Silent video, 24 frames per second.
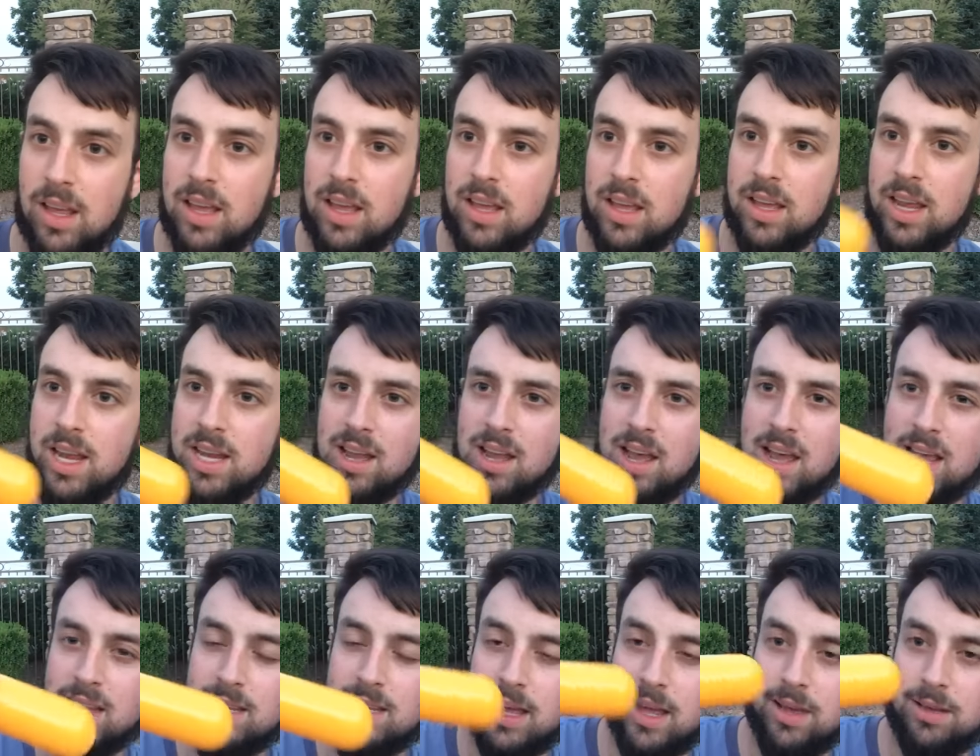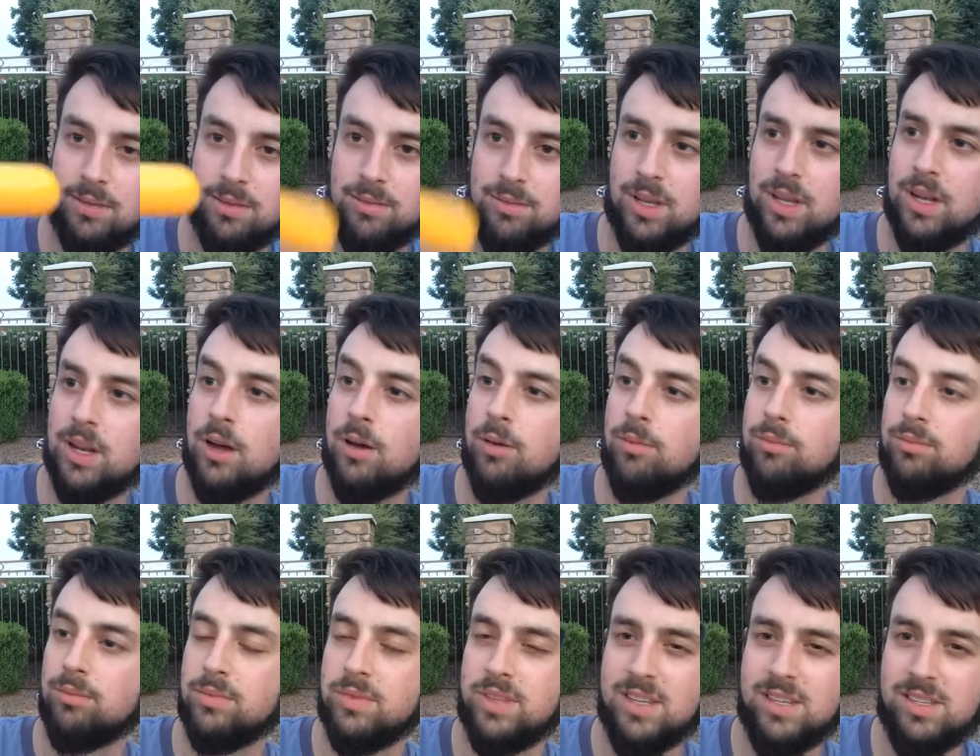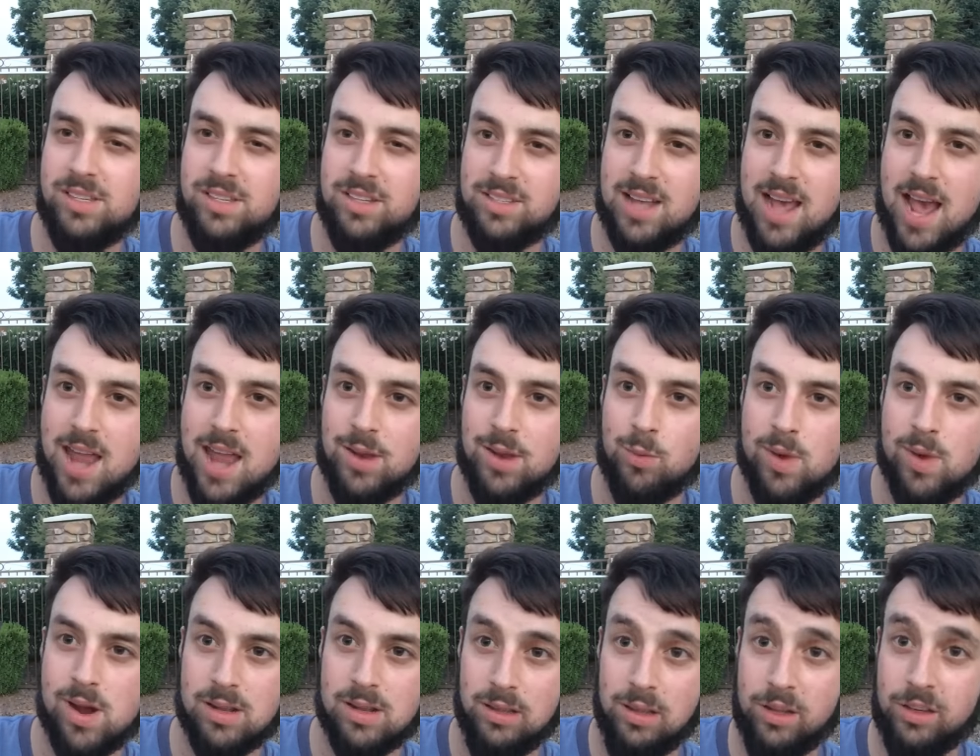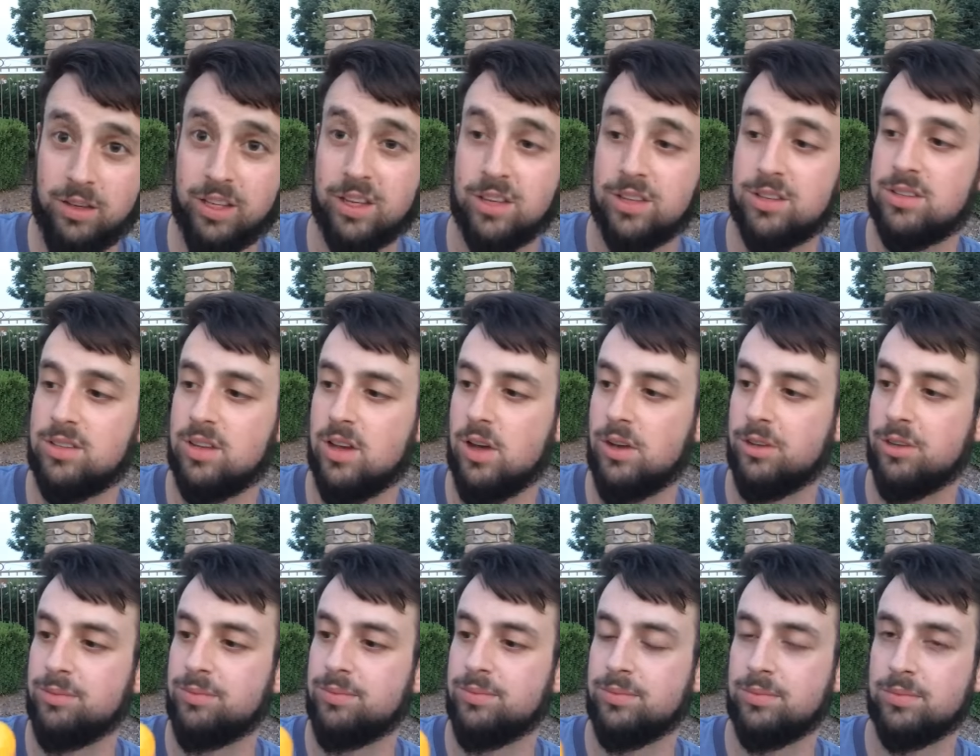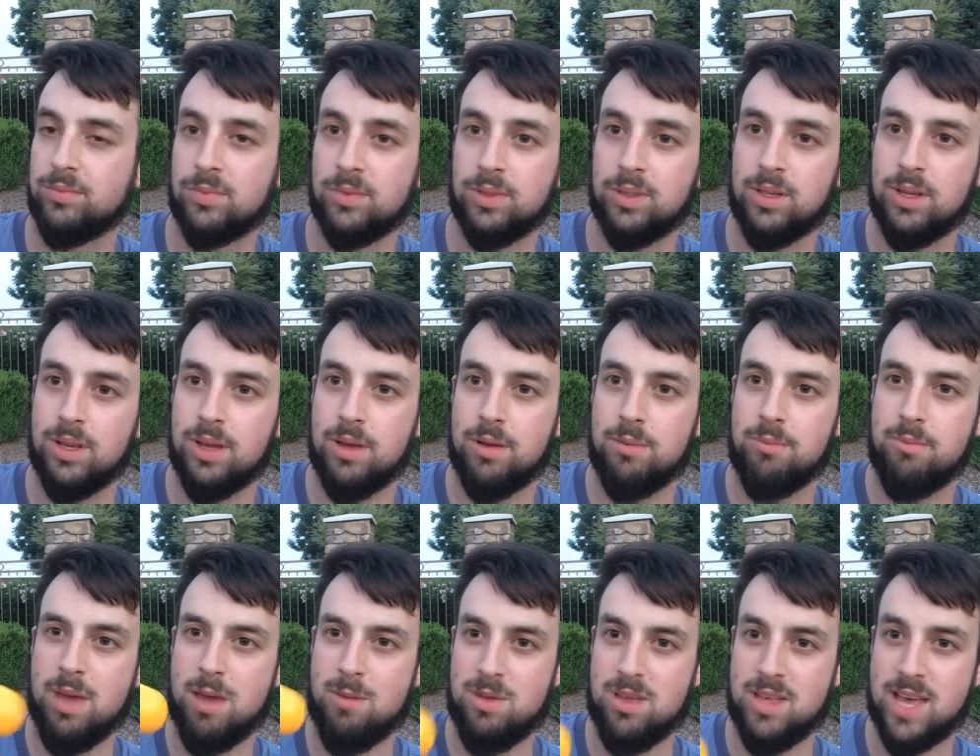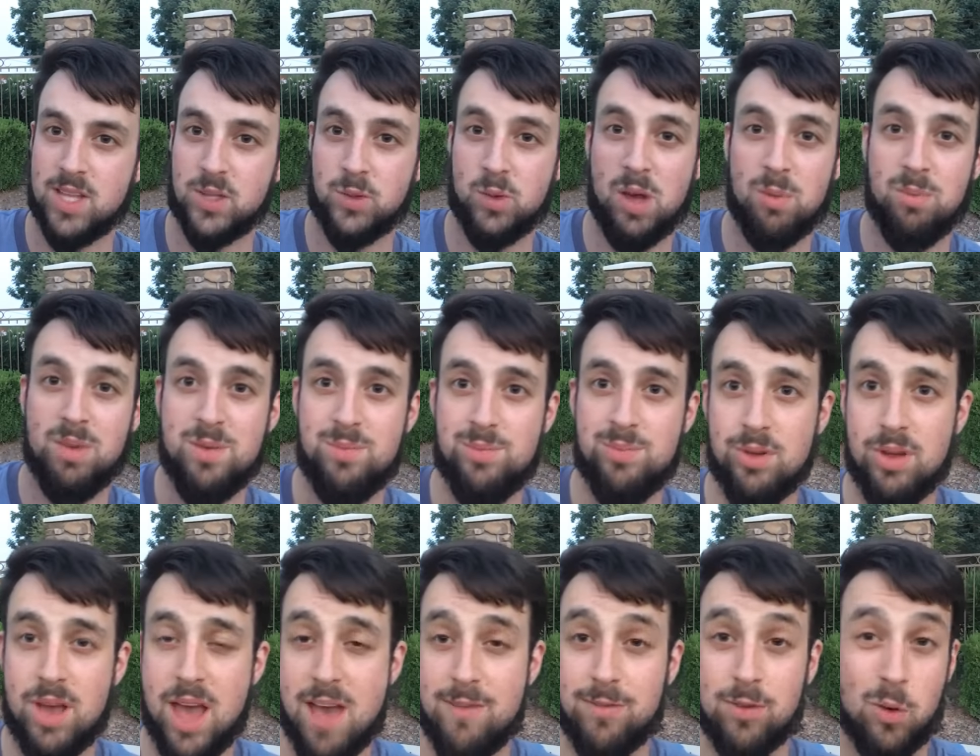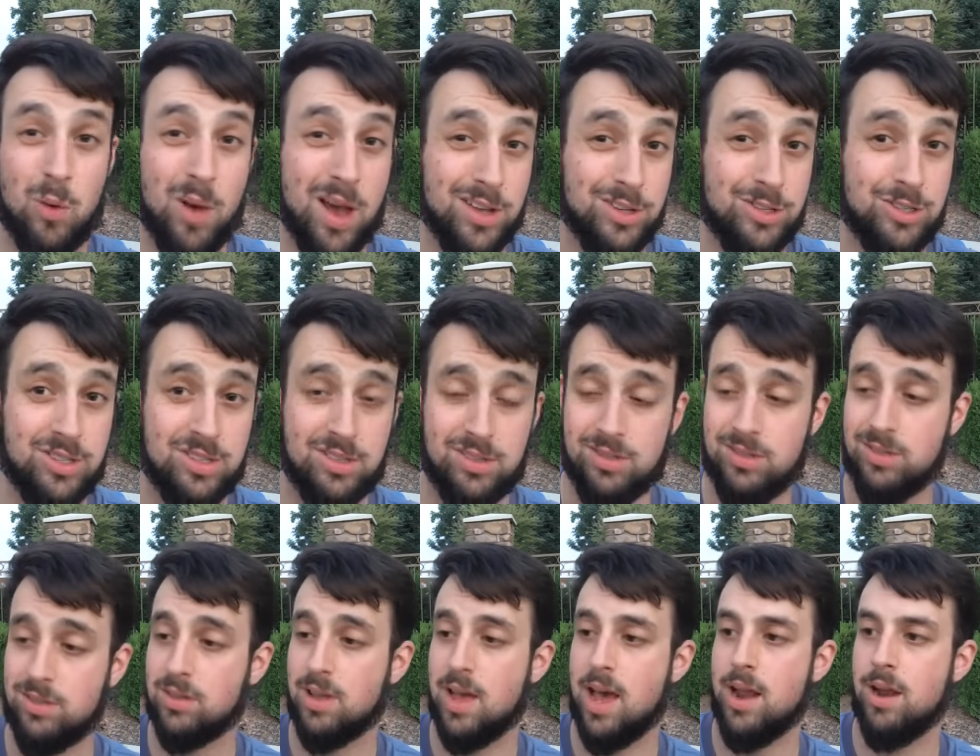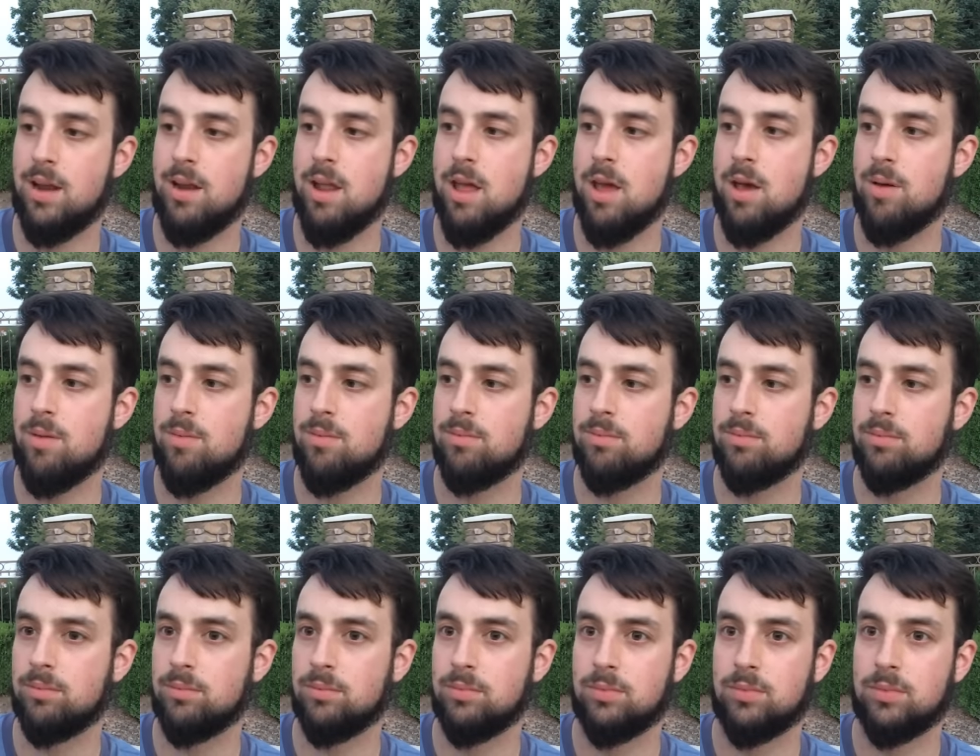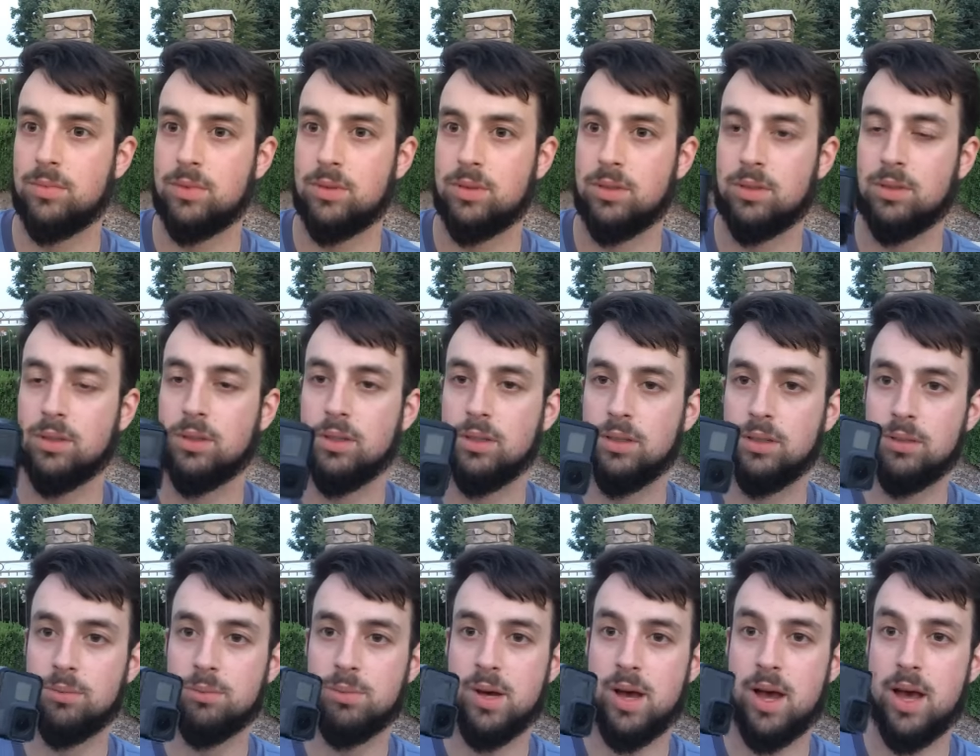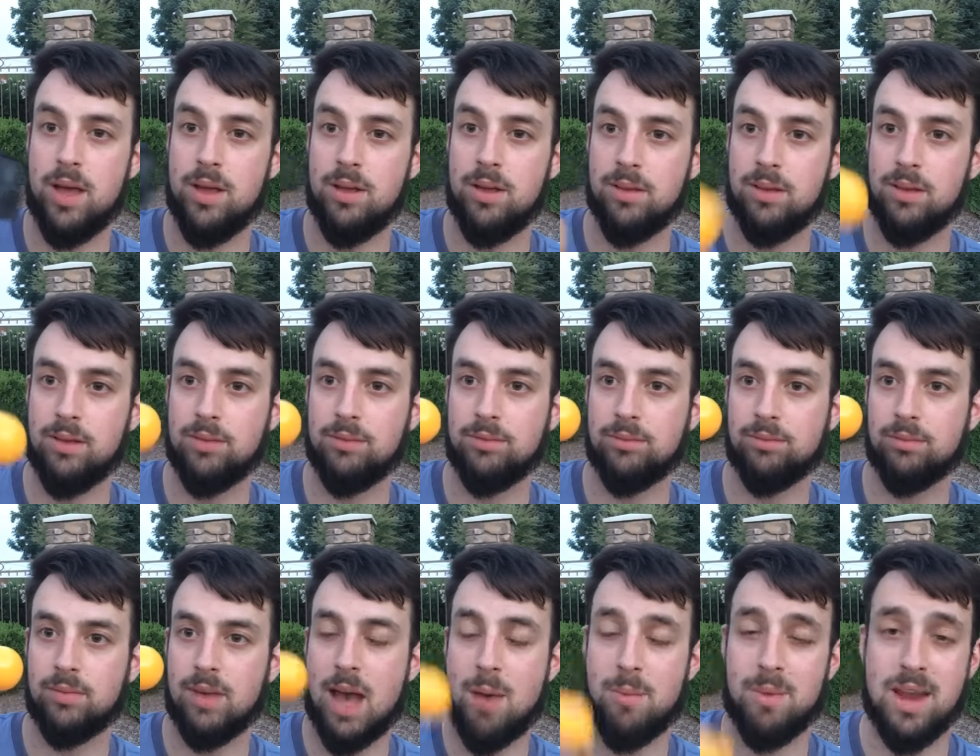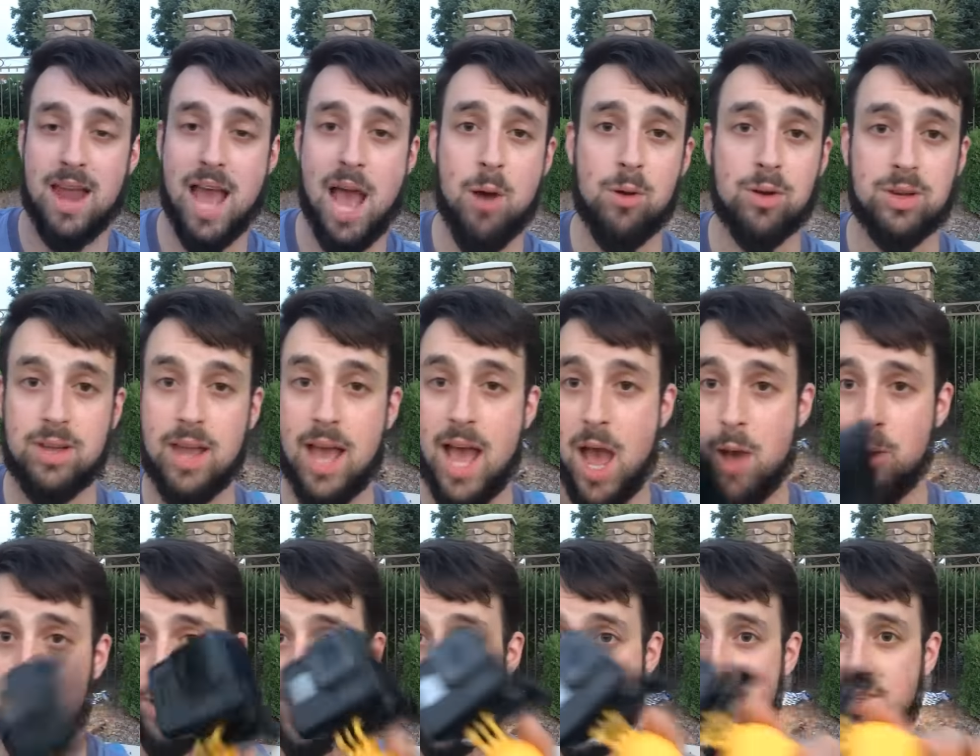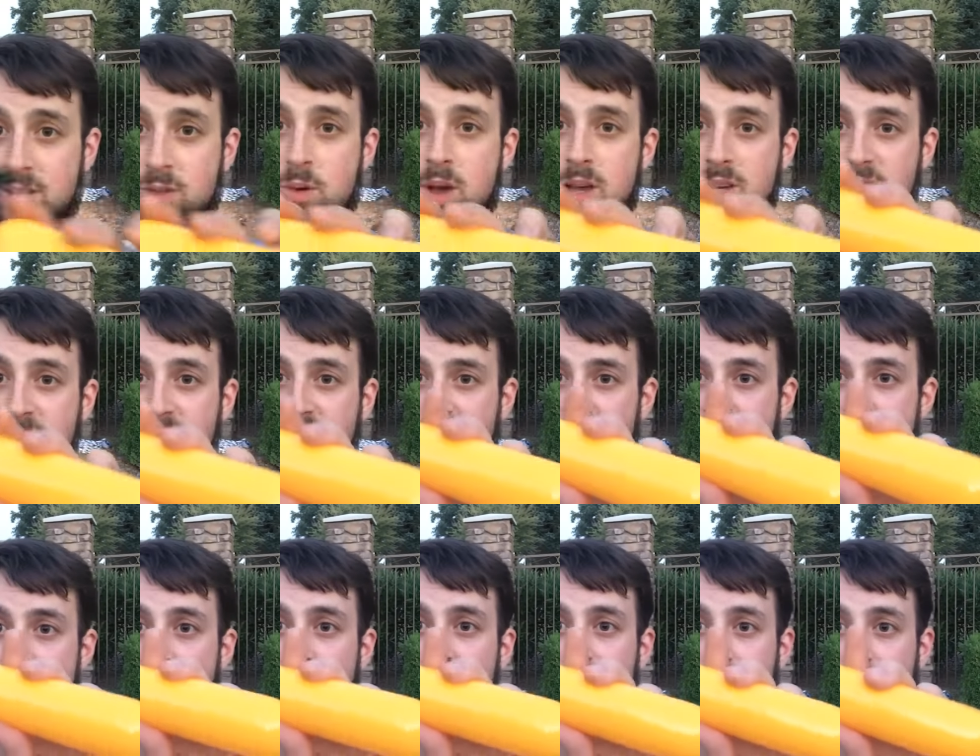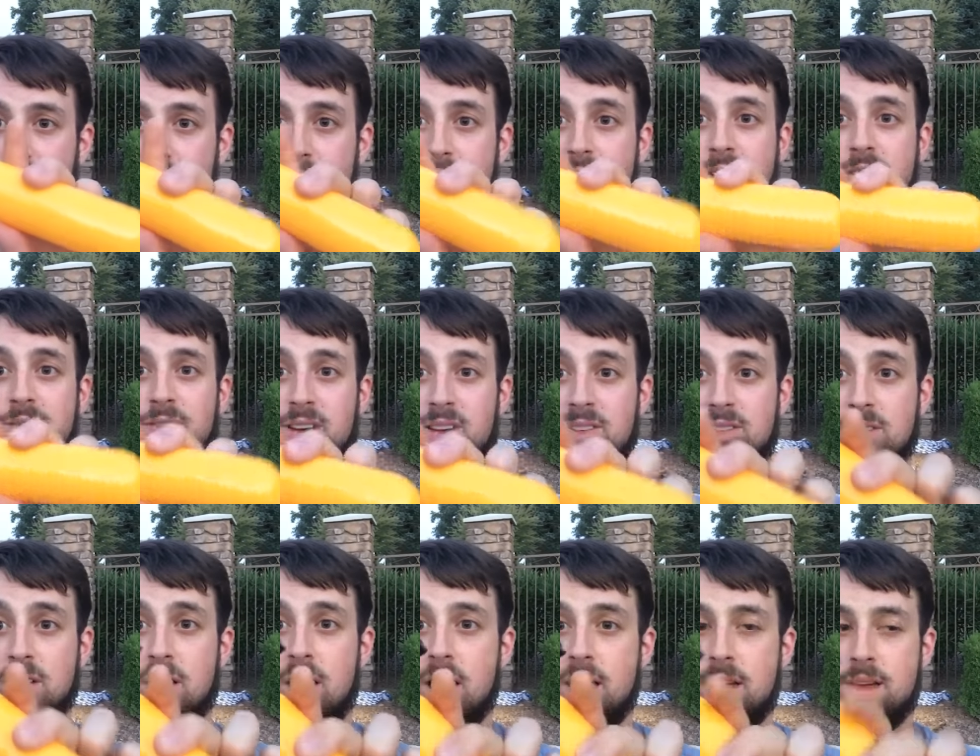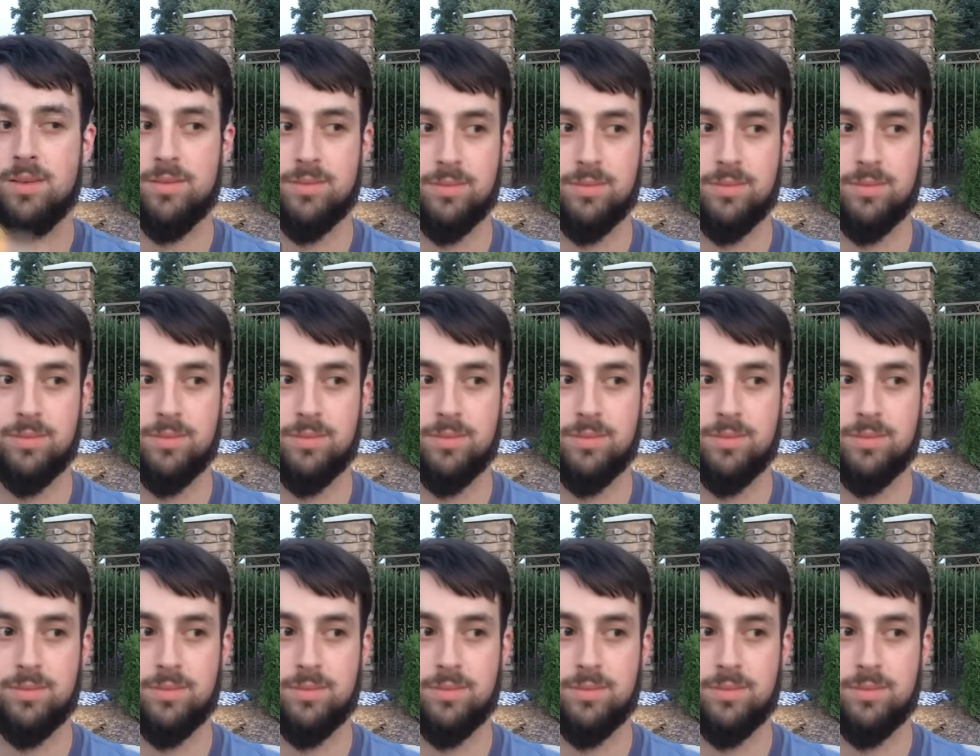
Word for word: it, it you know, this is kind of weird looking, so maybe that's why people have questions. I don't know. But I mean, I would I would ask questions about this if I saw it.